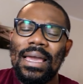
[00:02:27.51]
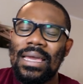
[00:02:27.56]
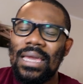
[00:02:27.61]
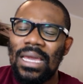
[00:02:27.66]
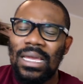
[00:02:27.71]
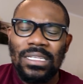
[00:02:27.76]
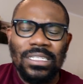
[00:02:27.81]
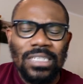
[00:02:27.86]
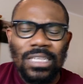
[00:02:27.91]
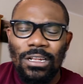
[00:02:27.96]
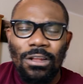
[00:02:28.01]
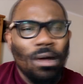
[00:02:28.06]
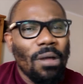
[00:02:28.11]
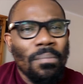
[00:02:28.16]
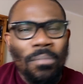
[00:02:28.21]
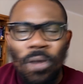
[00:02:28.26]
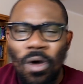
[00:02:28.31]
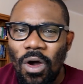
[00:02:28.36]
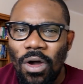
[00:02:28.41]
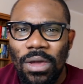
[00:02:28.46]
It's a
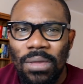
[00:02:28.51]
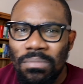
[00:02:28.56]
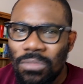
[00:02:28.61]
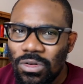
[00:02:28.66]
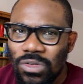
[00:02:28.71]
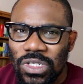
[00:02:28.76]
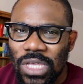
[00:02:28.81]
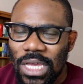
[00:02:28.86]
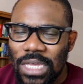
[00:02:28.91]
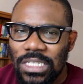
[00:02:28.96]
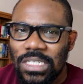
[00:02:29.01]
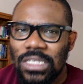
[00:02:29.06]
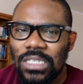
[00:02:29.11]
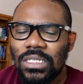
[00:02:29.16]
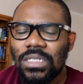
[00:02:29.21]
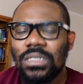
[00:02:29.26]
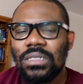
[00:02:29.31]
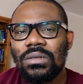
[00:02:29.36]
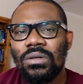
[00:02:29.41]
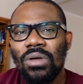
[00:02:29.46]
lot more in most
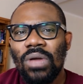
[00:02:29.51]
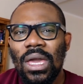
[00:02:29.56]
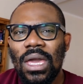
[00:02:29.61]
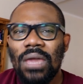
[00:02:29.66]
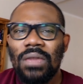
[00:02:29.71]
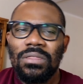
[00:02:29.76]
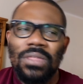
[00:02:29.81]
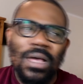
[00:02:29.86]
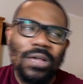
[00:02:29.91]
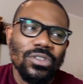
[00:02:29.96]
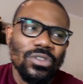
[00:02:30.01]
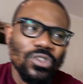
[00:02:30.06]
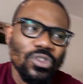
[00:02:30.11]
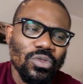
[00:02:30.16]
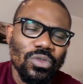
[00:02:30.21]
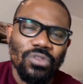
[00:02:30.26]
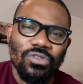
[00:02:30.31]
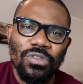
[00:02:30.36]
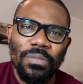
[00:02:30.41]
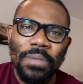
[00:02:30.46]
cases, okay?
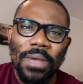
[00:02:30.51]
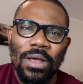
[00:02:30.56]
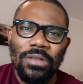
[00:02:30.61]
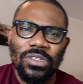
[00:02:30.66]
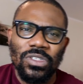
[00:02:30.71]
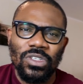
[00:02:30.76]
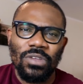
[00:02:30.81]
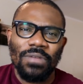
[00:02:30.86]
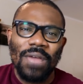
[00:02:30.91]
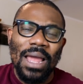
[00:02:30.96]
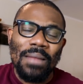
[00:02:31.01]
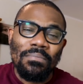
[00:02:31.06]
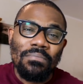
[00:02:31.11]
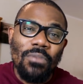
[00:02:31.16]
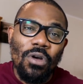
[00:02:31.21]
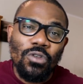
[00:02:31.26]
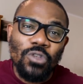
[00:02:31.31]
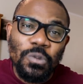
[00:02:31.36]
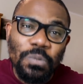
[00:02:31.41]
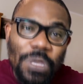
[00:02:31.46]
£1,200 and stuff. And
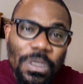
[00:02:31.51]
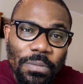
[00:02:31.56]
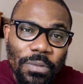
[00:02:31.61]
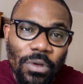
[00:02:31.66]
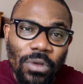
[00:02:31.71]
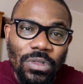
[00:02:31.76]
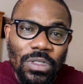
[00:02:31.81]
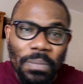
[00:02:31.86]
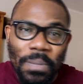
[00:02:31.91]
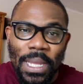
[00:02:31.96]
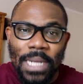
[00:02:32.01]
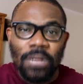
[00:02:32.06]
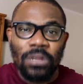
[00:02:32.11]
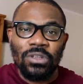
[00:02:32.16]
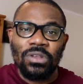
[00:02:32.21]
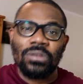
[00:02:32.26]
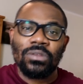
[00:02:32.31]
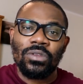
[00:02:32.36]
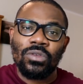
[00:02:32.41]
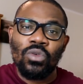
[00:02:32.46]
most people,
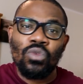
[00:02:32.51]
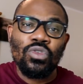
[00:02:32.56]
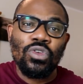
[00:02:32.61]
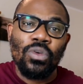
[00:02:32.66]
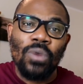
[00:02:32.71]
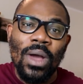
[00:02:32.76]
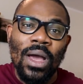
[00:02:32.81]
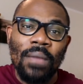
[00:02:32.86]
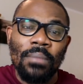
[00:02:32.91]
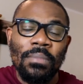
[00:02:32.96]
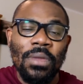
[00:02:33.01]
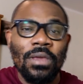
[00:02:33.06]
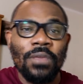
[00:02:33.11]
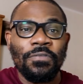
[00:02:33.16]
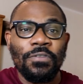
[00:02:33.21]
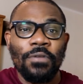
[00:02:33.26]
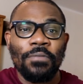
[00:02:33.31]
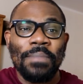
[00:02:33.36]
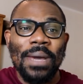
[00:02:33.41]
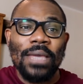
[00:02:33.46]
depending on who you are,
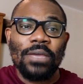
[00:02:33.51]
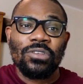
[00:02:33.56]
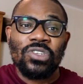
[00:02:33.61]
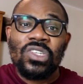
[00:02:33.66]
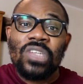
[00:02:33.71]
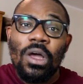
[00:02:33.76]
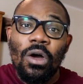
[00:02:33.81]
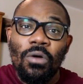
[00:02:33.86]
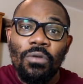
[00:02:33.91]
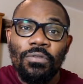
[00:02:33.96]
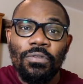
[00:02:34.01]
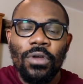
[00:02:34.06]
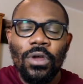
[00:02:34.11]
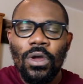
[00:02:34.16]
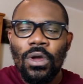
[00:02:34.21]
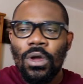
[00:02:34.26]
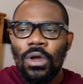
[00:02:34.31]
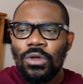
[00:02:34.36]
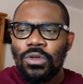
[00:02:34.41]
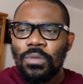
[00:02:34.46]
if you're by yourself,
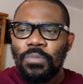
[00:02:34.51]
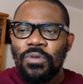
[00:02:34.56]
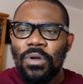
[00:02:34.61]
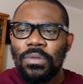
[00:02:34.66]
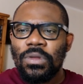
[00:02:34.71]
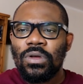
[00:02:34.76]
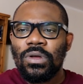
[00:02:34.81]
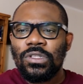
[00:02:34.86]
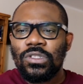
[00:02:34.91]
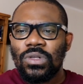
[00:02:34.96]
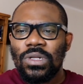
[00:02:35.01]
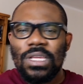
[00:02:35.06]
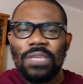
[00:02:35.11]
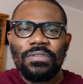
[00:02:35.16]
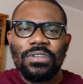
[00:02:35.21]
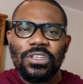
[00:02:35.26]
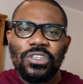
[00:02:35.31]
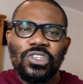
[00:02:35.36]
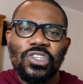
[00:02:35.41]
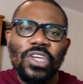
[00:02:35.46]
you're probably going to
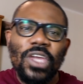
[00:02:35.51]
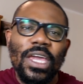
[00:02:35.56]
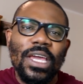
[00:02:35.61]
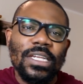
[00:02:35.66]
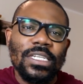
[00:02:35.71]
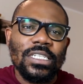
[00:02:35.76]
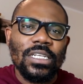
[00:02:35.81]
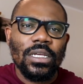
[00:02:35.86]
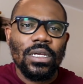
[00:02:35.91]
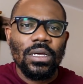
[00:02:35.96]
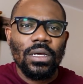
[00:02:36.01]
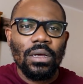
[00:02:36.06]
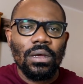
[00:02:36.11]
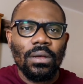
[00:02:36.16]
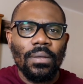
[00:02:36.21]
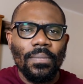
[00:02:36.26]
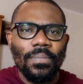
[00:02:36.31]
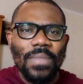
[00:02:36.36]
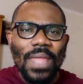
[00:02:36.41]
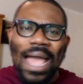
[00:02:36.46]
live in a shared
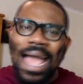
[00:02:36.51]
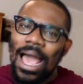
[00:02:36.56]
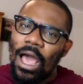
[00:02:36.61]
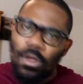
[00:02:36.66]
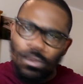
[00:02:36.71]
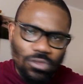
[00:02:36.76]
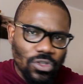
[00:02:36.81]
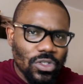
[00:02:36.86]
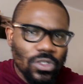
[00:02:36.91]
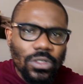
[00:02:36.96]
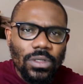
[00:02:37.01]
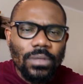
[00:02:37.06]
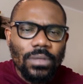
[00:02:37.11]
house.